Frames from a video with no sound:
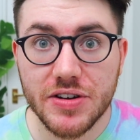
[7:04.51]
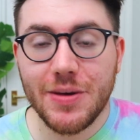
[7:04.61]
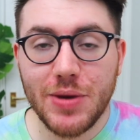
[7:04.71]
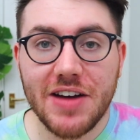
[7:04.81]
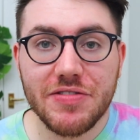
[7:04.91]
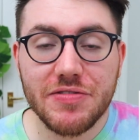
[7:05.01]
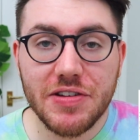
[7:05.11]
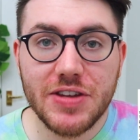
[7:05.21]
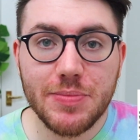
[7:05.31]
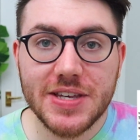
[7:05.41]
Then we have
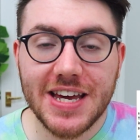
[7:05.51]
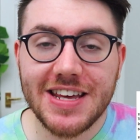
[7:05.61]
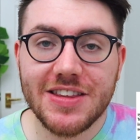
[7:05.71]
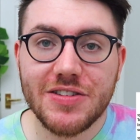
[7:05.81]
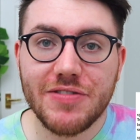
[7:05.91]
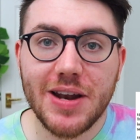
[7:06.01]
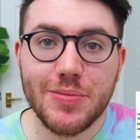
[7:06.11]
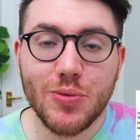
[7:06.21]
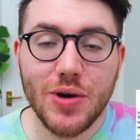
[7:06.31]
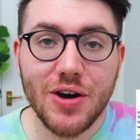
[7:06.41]
15% in the
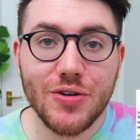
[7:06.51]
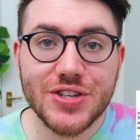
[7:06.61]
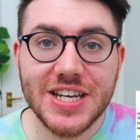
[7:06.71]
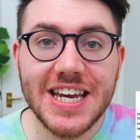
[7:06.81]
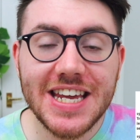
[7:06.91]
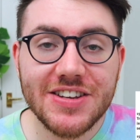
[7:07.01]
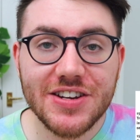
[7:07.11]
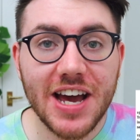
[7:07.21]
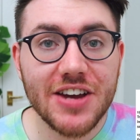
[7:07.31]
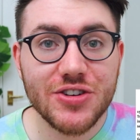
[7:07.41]
developed world
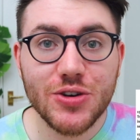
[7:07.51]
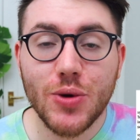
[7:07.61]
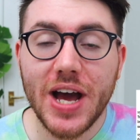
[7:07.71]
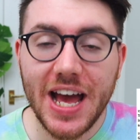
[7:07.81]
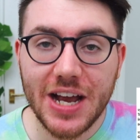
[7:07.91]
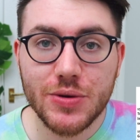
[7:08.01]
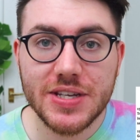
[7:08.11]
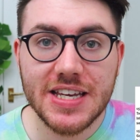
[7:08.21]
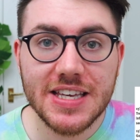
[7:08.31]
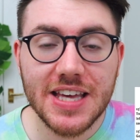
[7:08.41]
international
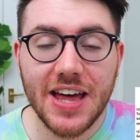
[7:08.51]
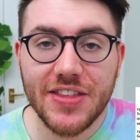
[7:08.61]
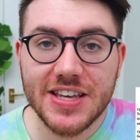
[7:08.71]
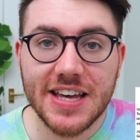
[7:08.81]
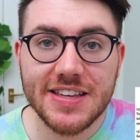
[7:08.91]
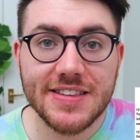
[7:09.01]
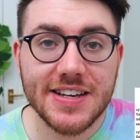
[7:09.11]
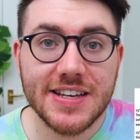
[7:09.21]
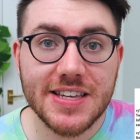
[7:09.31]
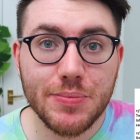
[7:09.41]
equities, and this has a
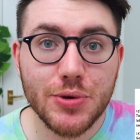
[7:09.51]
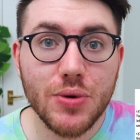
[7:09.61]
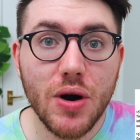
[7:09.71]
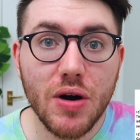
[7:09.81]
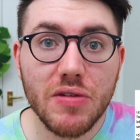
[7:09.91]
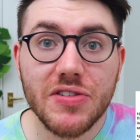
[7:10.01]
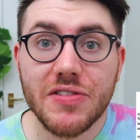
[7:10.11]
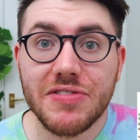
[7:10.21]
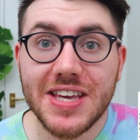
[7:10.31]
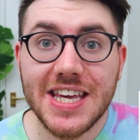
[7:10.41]
ticker symbol of
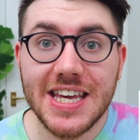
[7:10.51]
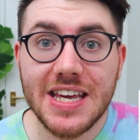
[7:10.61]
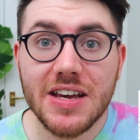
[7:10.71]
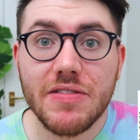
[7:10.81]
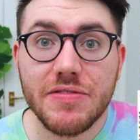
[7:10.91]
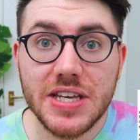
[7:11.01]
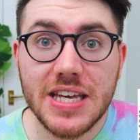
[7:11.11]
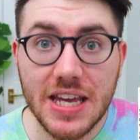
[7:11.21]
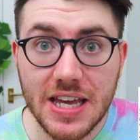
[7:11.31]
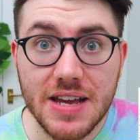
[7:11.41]

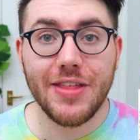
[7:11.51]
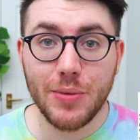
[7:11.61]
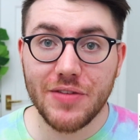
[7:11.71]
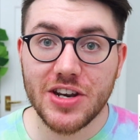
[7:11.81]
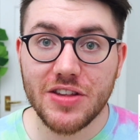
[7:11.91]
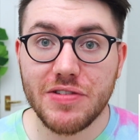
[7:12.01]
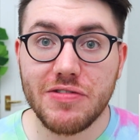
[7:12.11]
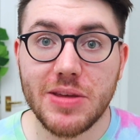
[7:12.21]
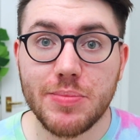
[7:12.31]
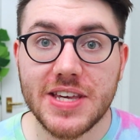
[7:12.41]
VEVE. Then we have another
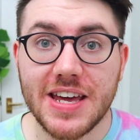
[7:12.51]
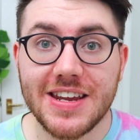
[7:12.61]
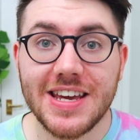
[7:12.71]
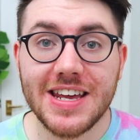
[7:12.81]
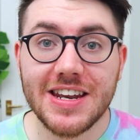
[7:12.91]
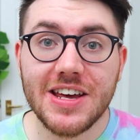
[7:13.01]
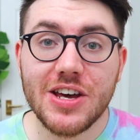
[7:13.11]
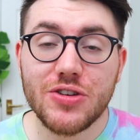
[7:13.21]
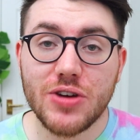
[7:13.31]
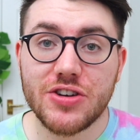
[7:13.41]
15% in
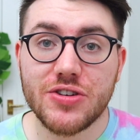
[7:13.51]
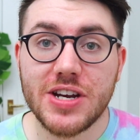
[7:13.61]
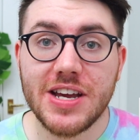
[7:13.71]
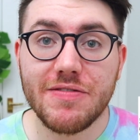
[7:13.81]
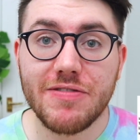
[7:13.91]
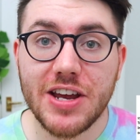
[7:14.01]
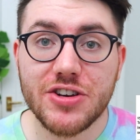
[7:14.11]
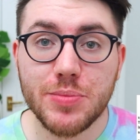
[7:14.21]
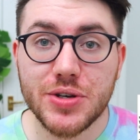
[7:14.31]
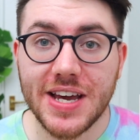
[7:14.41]
Treasury
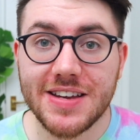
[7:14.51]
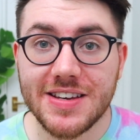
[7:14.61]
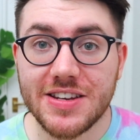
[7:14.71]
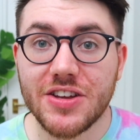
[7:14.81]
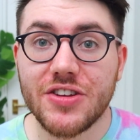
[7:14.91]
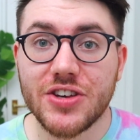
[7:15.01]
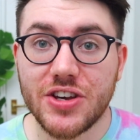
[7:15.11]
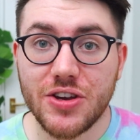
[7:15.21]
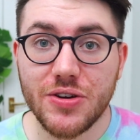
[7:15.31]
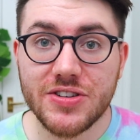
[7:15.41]
inflation protected
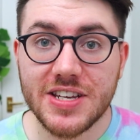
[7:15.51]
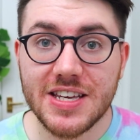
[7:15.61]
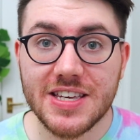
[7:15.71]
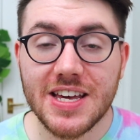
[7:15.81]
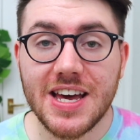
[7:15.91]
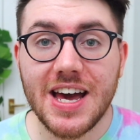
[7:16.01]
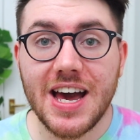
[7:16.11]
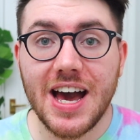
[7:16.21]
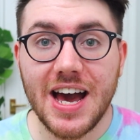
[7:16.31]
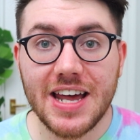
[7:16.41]
securities,
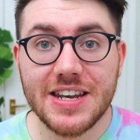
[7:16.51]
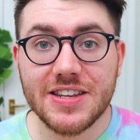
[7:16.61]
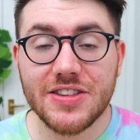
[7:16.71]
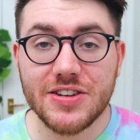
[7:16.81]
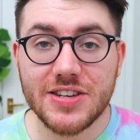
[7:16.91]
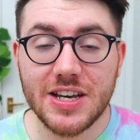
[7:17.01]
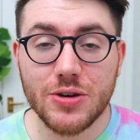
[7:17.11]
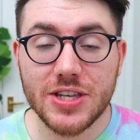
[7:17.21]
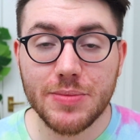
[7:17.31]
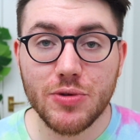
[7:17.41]
and the
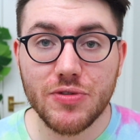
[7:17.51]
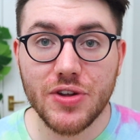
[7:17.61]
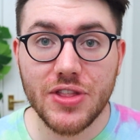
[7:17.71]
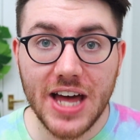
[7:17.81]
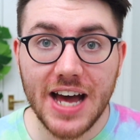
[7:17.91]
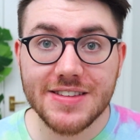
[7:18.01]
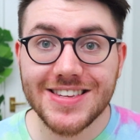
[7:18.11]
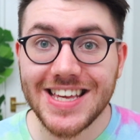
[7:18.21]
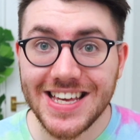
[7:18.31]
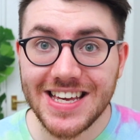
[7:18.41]
ticker symbol for that
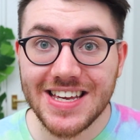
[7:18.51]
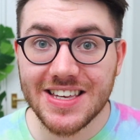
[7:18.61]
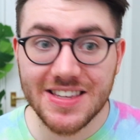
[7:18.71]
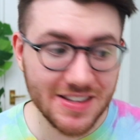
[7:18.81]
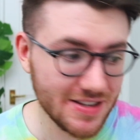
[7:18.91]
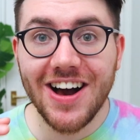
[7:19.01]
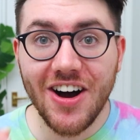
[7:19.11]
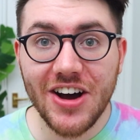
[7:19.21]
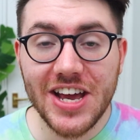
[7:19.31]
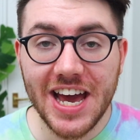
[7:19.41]
is
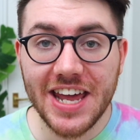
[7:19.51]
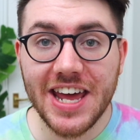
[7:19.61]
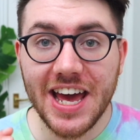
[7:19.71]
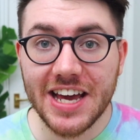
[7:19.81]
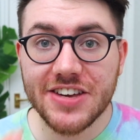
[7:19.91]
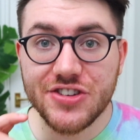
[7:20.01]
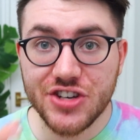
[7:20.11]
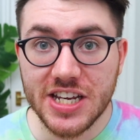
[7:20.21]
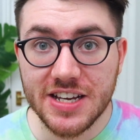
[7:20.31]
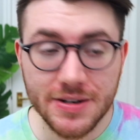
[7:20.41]

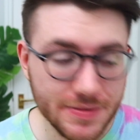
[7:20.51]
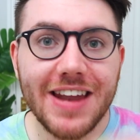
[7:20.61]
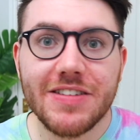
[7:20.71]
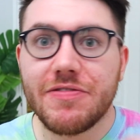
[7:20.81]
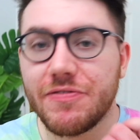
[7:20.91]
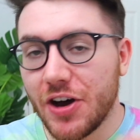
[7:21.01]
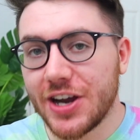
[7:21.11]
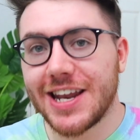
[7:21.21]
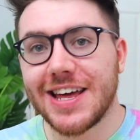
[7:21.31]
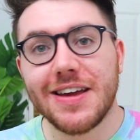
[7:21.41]
INXG. And
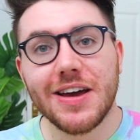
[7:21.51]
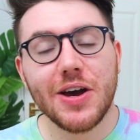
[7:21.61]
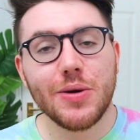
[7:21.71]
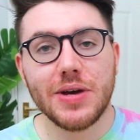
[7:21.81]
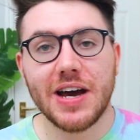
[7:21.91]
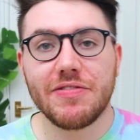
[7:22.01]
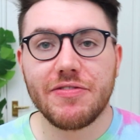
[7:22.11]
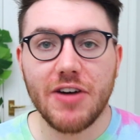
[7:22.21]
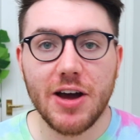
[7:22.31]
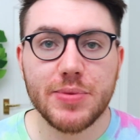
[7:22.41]
finally, we have
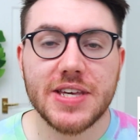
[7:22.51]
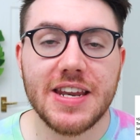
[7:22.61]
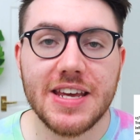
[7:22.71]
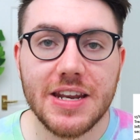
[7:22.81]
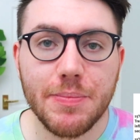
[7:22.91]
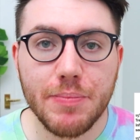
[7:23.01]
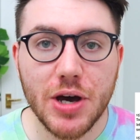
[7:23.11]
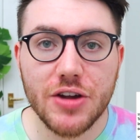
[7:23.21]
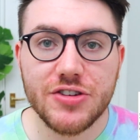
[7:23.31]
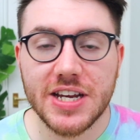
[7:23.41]
5% in
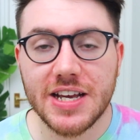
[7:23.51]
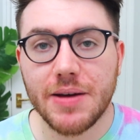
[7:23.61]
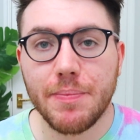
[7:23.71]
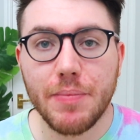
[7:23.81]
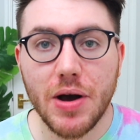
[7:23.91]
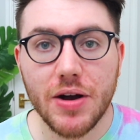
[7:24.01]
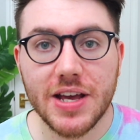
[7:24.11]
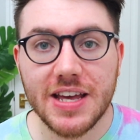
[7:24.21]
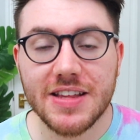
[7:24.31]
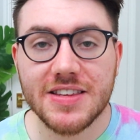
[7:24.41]
emerging
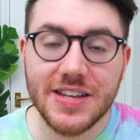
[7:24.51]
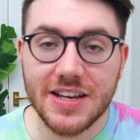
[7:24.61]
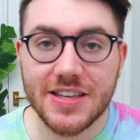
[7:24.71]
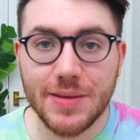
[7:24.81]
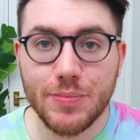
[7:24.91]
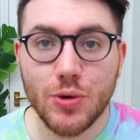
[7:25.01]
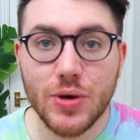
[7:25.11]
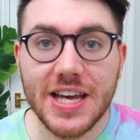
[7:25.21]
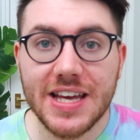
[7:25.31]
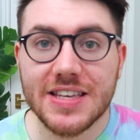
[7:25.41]
markets. Ticker symbol
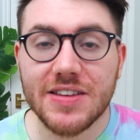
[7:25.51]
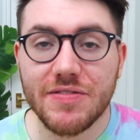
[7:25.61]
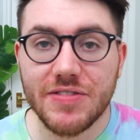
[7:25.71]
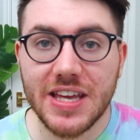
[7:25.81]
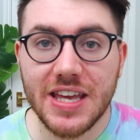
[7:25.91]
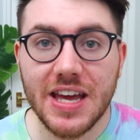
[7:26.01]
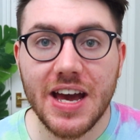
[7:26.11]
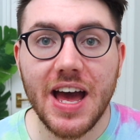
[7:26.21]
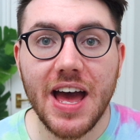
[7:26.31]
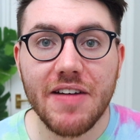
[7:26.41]
is
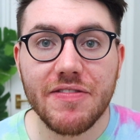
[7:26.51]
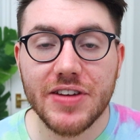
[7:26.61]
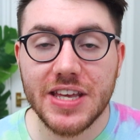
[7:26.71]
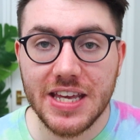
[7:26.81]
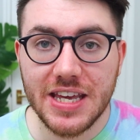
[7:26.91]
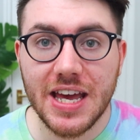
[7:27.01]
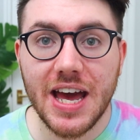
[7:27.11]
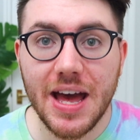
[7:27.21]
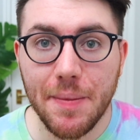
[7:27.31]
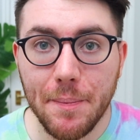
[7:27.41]

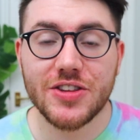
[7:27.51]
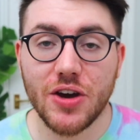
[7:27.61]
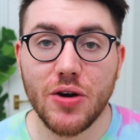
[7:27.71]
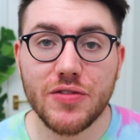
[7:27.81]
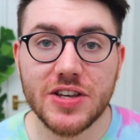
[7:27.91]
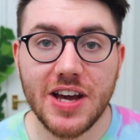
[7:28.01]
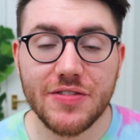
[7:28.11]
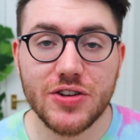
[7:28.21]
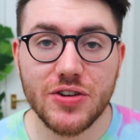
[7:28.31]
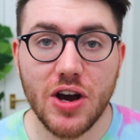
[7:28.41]
VFEM. So obviously you
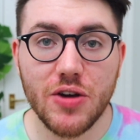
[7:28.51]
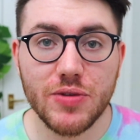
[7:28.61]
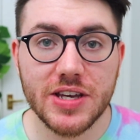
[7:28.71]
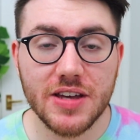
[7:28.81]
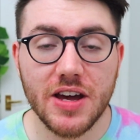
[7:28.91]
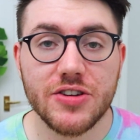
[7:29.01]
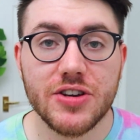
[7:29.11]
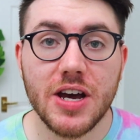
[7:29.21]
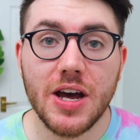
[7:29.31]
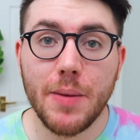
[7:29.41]
have to do your own research,
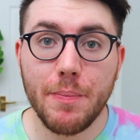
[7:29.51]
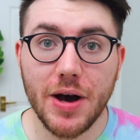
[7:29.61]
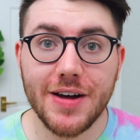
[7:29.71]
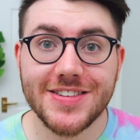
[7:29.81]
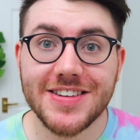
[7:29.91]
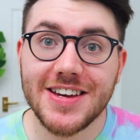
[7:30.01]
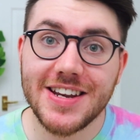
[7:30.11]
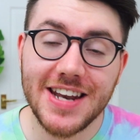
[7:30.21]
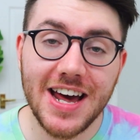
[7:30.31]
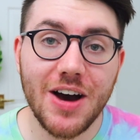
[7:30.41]
but
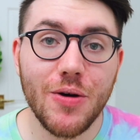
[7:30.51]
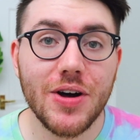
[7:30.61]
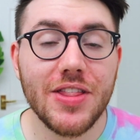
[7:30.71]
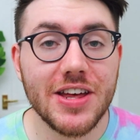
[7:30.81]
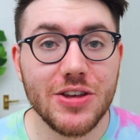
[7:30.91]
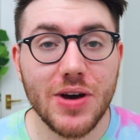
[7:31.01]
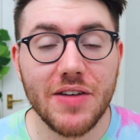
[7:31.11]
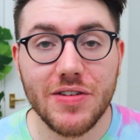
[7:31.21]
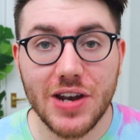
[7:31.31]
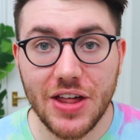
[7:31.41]
now that you
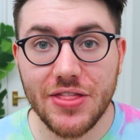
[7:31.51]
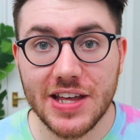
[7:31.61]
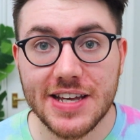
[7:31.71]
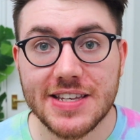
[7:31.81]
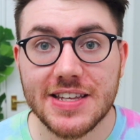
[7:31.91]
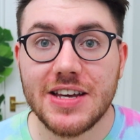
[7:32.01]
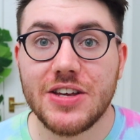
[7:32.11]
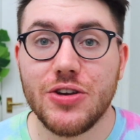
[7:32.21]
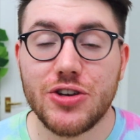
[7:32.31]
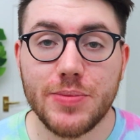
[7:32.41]
have learnt this,
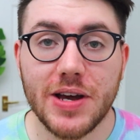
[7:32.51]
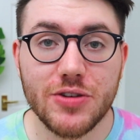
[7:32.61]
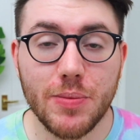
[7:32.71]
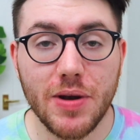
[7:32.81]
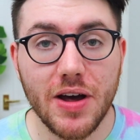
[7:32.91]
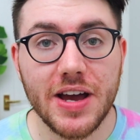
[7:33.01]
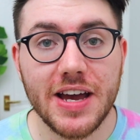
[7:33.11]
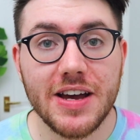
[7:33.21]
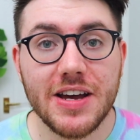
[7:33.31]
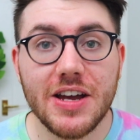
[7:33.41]
you should be able to apply
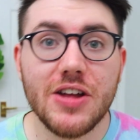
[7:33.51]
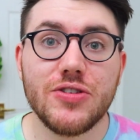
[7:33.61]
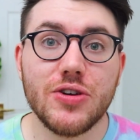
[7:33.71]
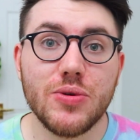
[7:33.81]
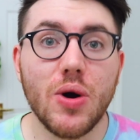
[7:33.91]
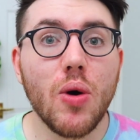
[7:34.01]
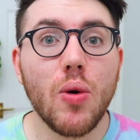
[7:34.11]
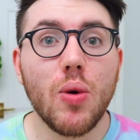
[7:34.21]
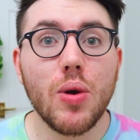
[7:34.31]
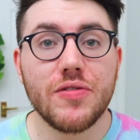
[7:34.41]
it to
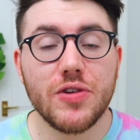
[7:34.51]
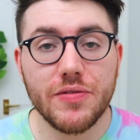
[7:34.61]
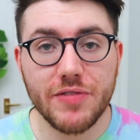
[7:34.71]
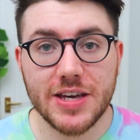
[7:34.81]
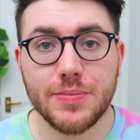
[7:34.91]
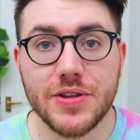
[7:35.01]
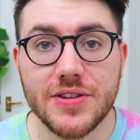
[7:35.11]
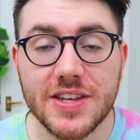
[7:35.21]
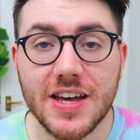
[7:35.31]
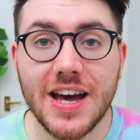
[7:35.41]
all of your
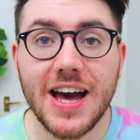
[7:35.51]
investments.